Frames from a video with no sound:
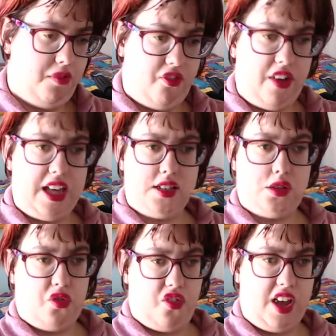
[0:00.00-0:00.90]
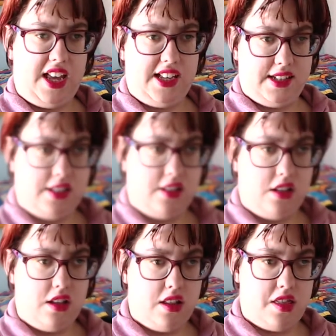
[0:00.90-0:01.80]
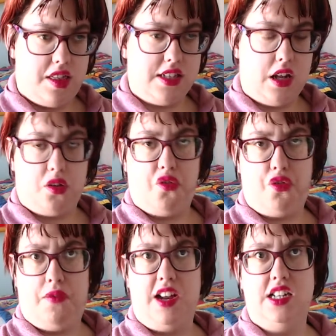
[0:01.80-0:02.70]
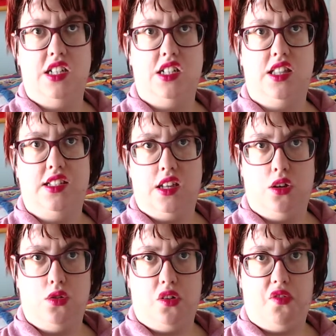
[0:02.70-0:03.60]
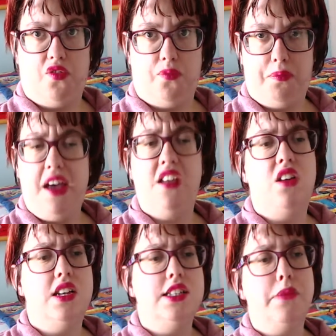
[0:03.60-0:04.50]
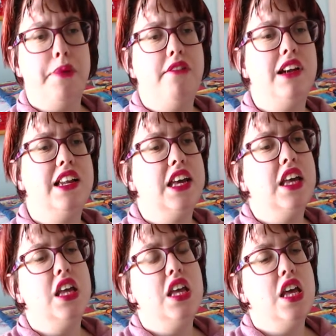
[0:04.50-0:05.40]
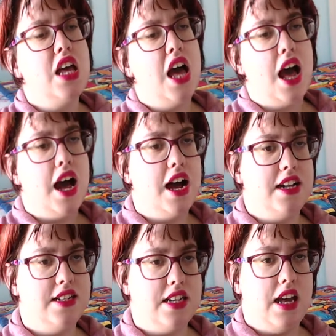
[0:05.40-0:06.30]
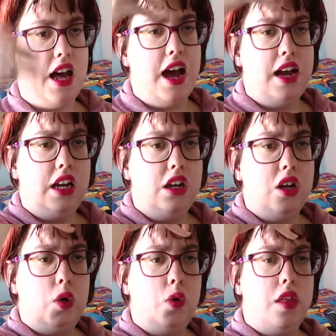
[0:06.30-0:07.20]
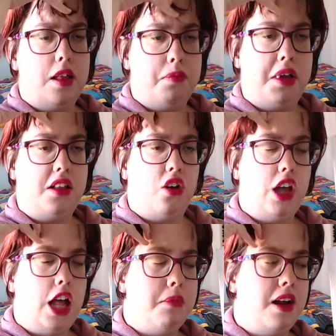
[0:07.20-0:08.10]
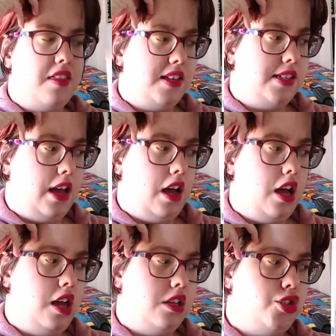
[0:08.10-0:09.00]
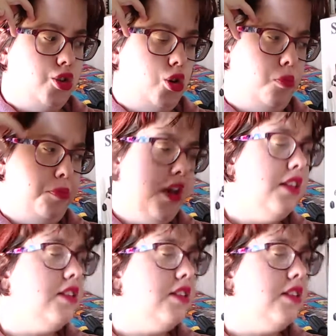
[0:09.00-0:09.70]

face to face. There's a lot of revenge. There's a lot of violence apparently, and I know that Victoria Alvarez is a sure bet